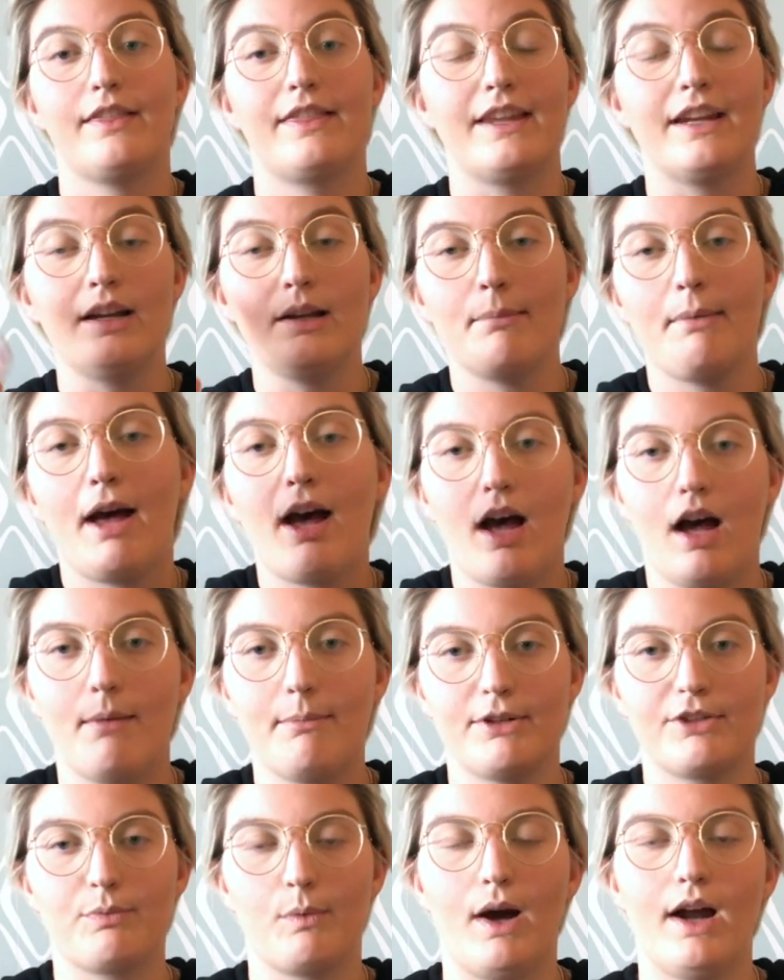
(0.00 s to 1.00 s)
Think about how
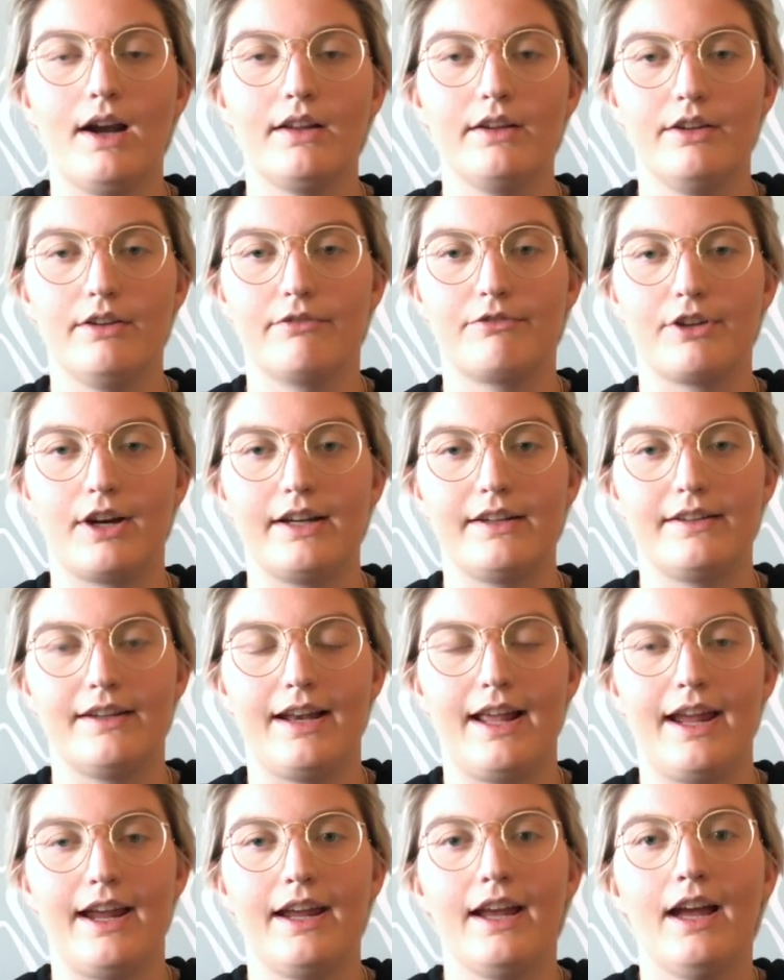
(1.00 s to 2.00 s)
much water you've drank
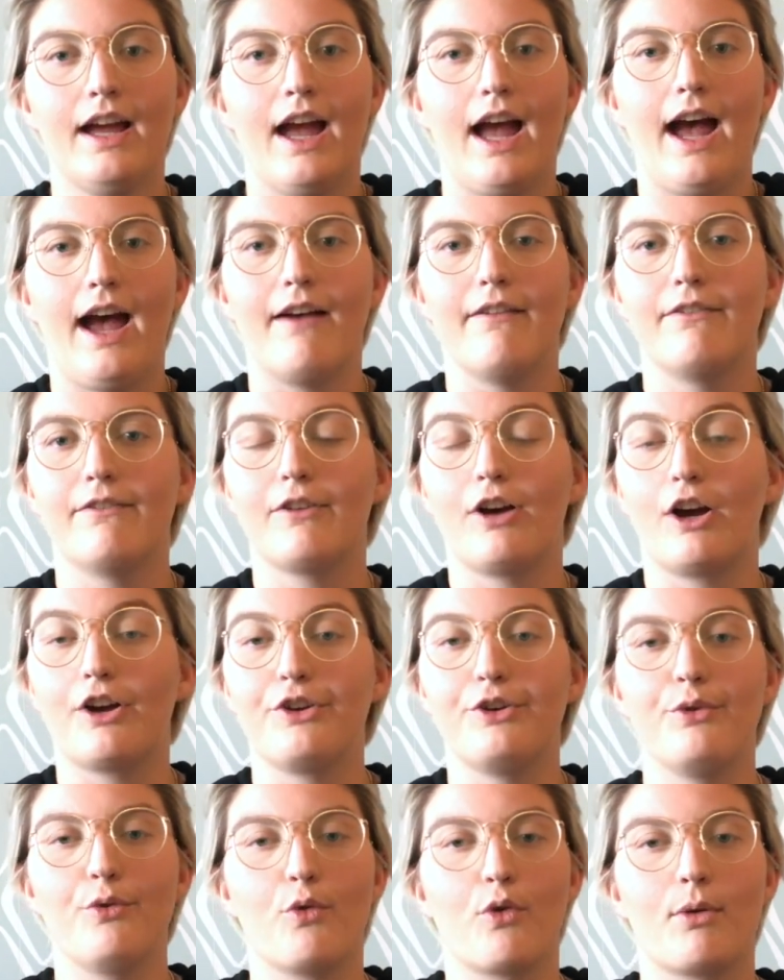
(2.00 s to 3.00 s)
today. Are
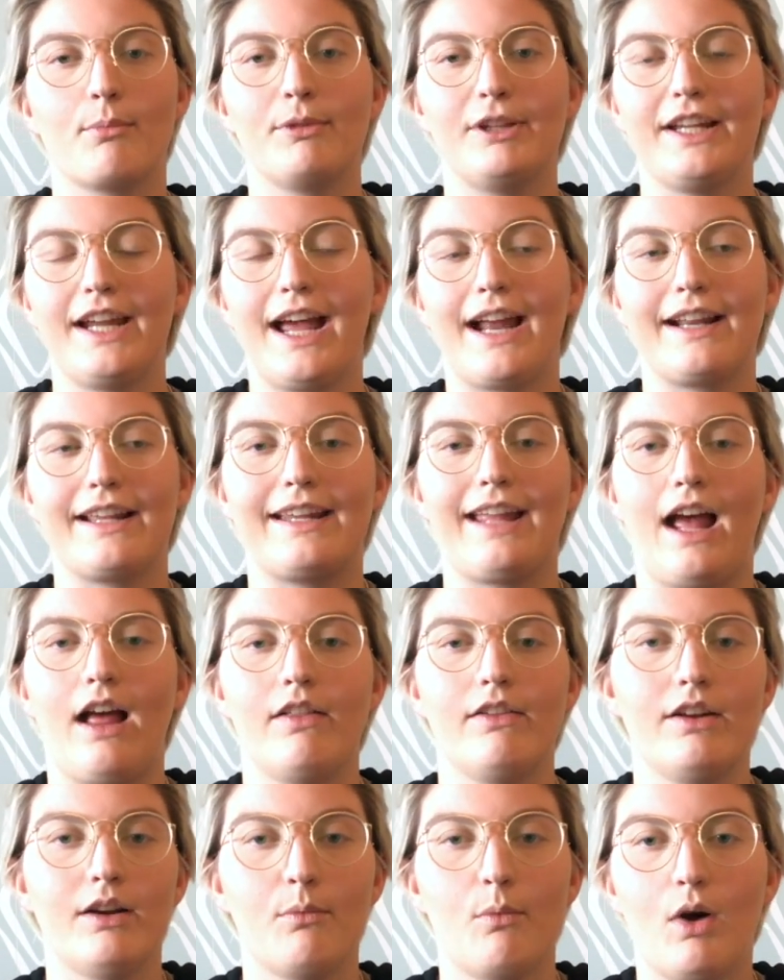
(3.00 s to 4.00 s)
you normally at a
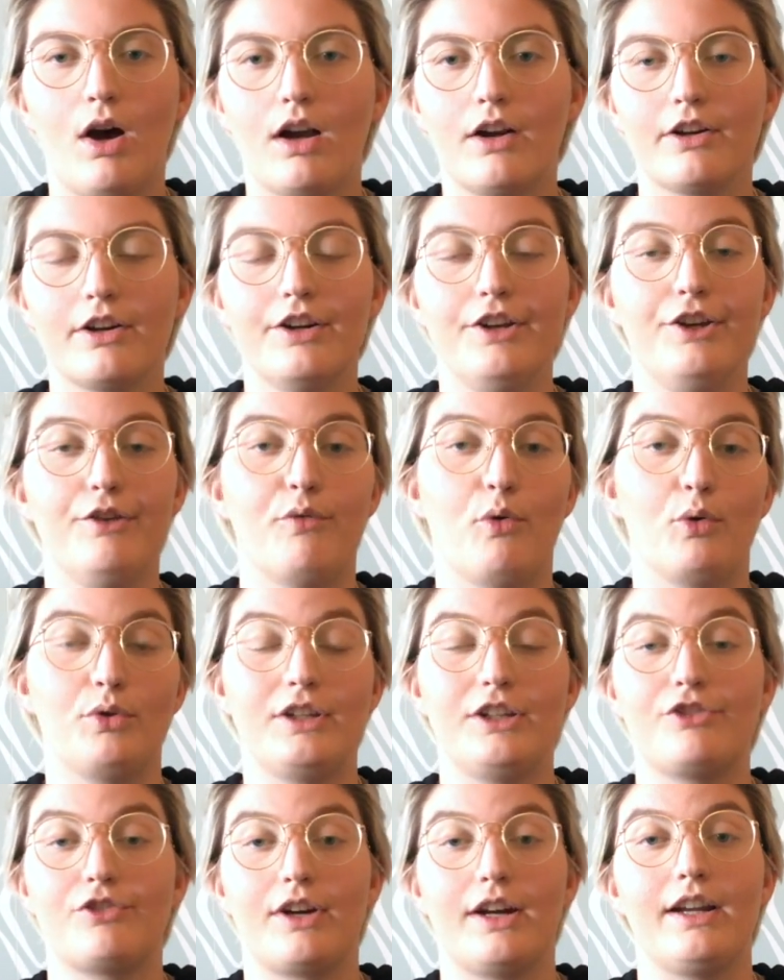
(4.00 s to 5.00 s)
gallon of water and you've
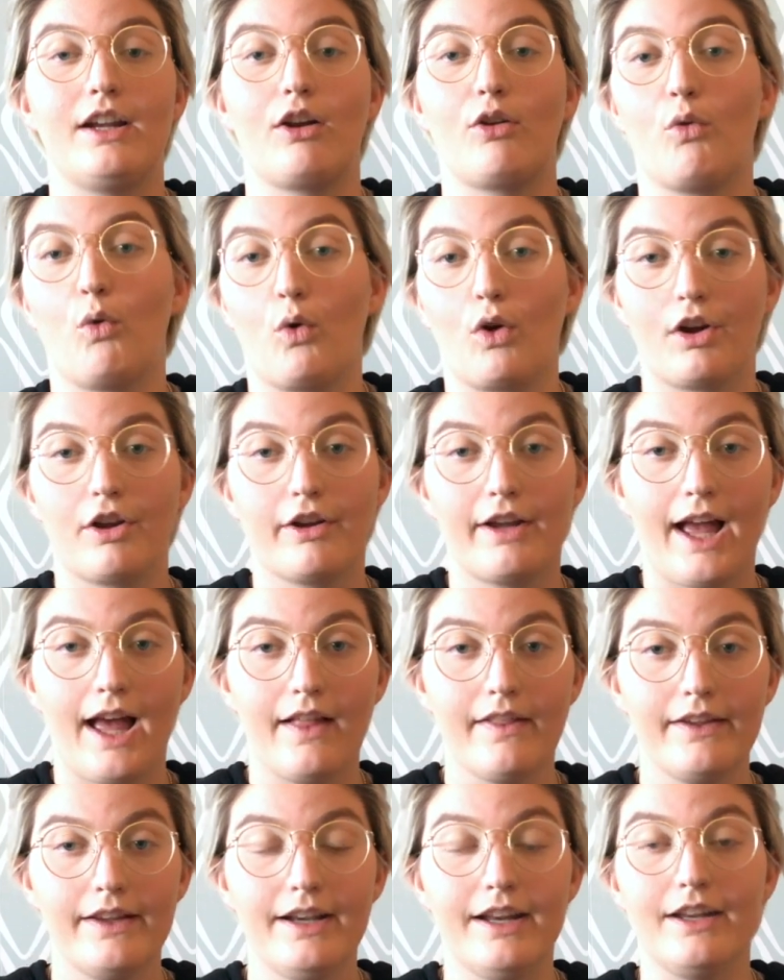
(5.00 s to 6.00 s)
only drank a quarter
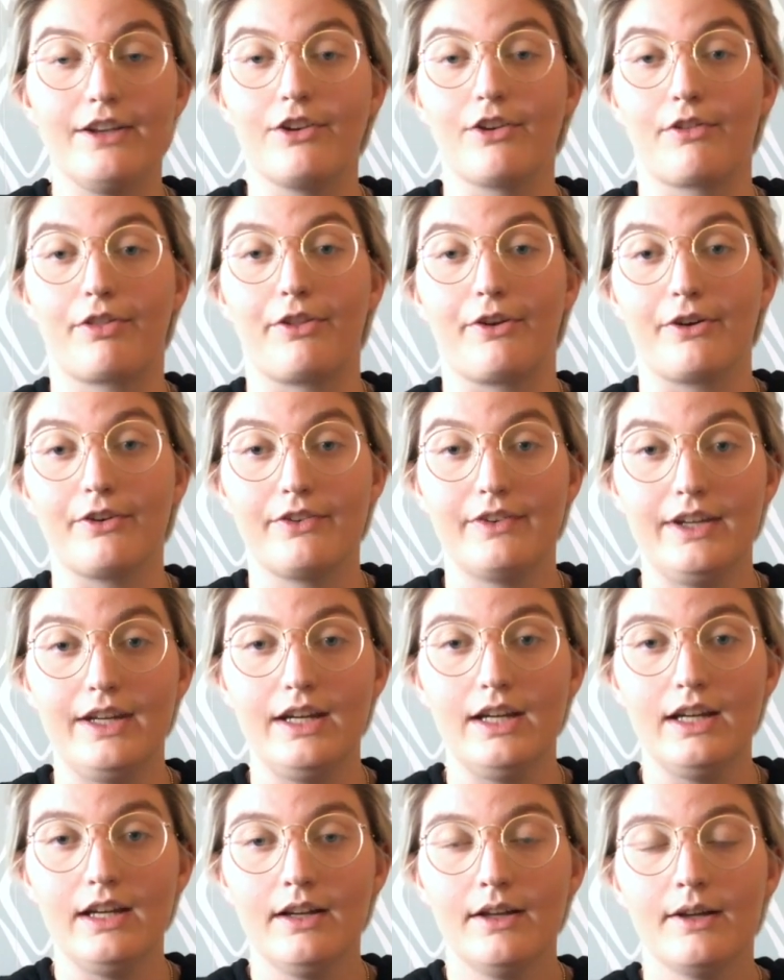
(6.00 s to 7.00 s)
gallon and you're
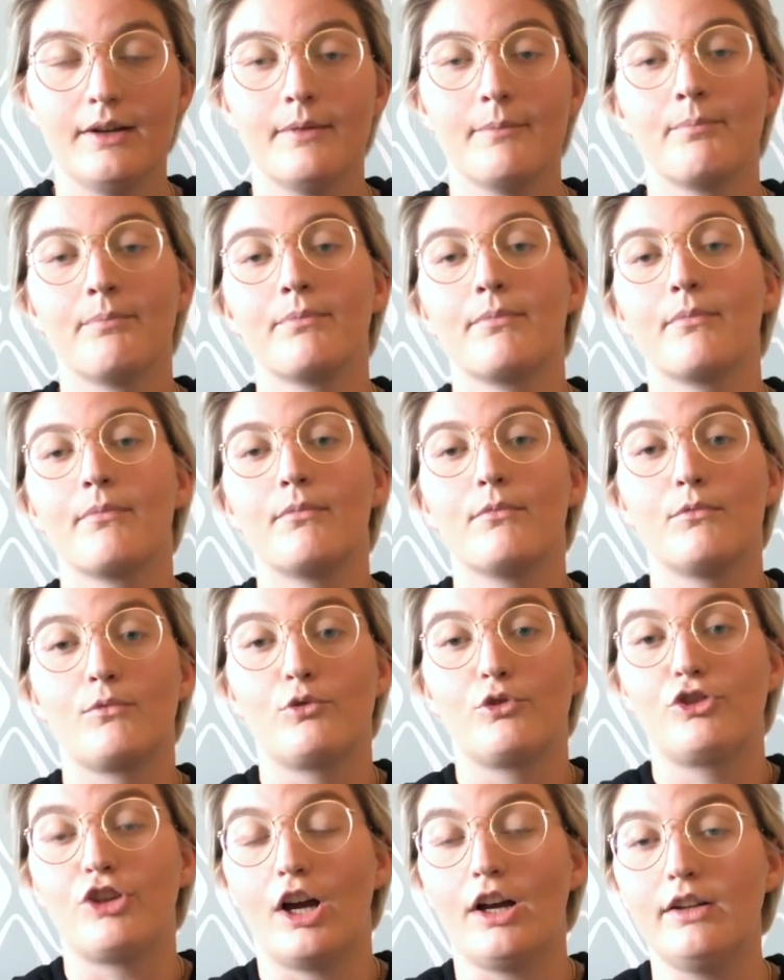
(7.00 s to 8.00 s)
thirsty?
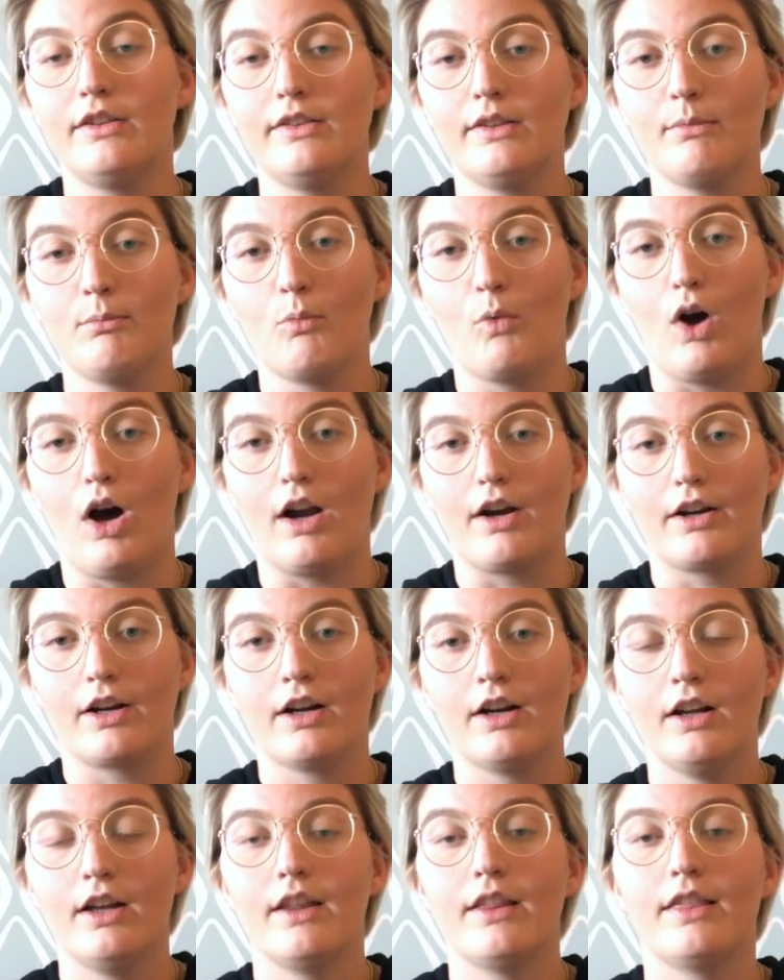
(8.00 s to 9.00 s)
Chug some
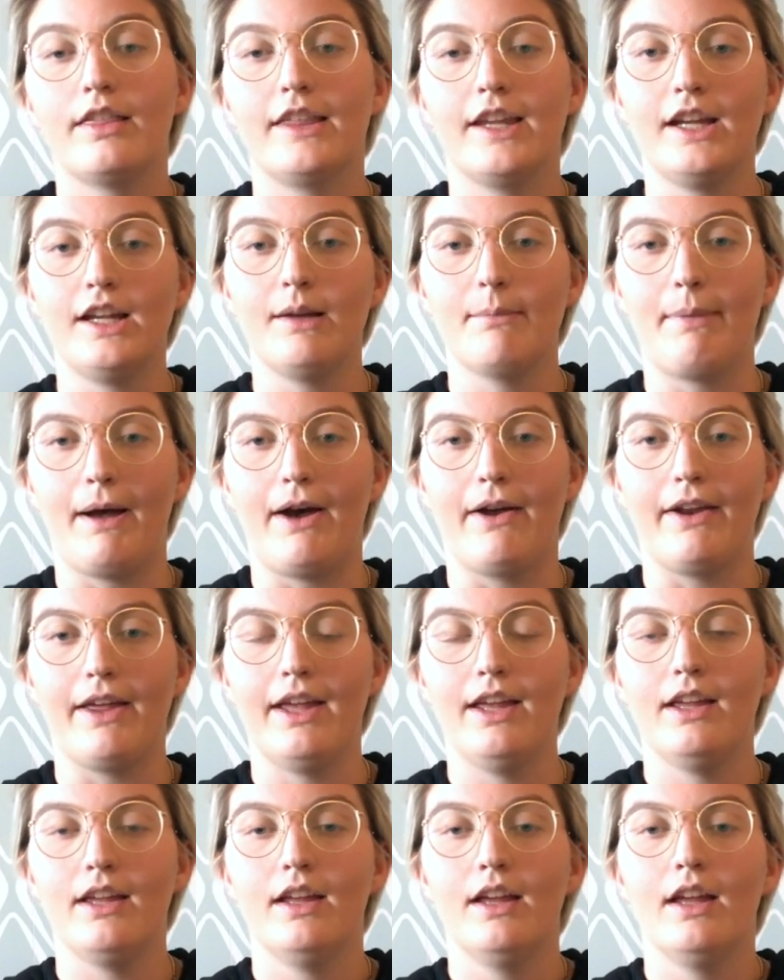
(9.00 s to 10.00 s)
water, think about
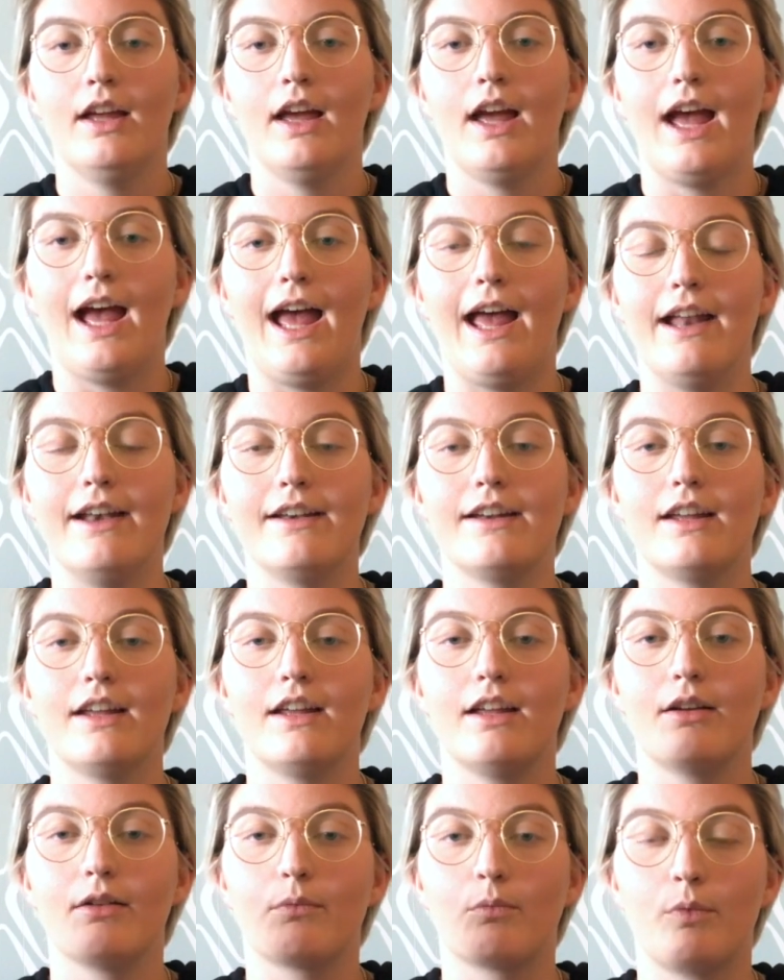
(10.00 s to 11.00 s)
it, and
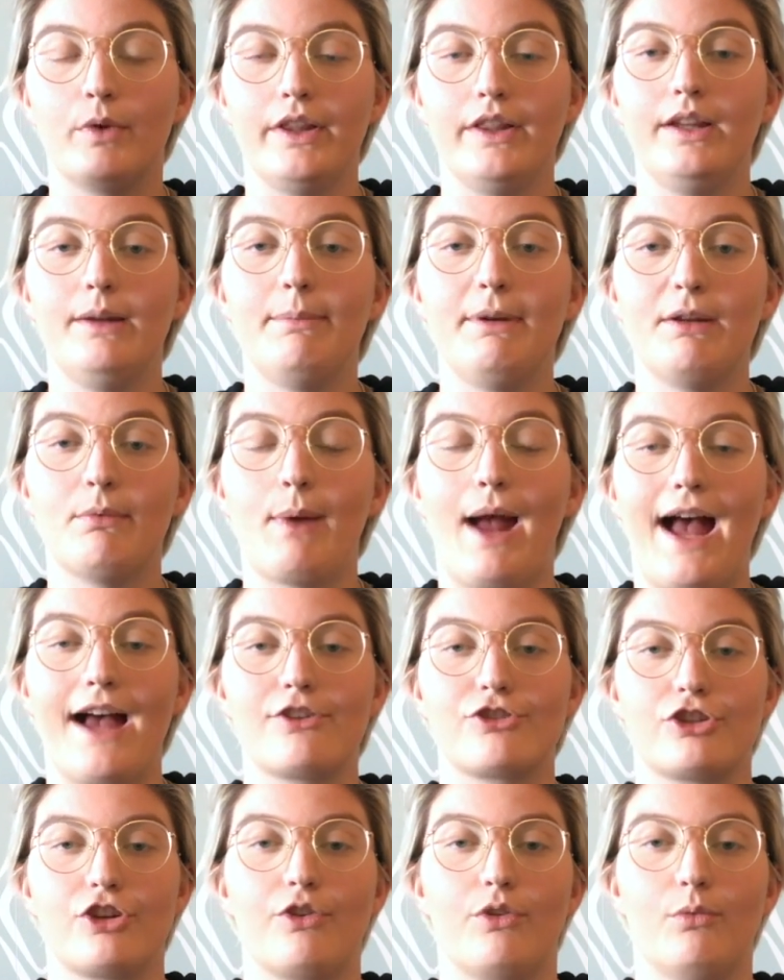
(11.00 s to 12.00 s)
really be
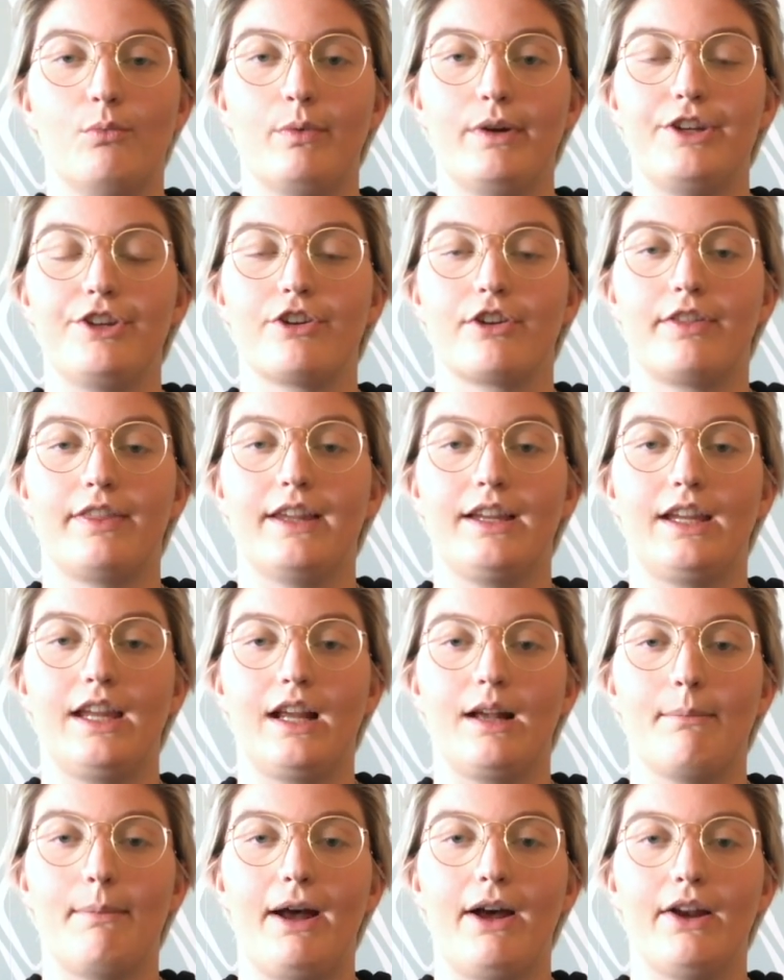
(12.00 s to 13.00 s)
rational when you're
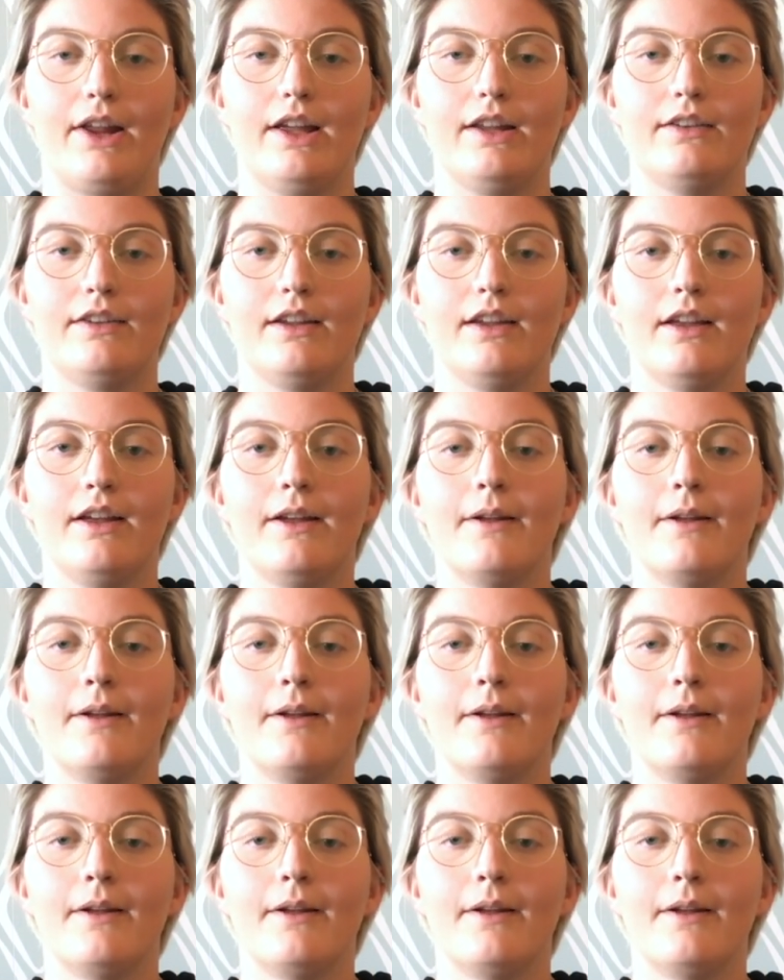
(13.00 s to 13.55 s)
thinking about it.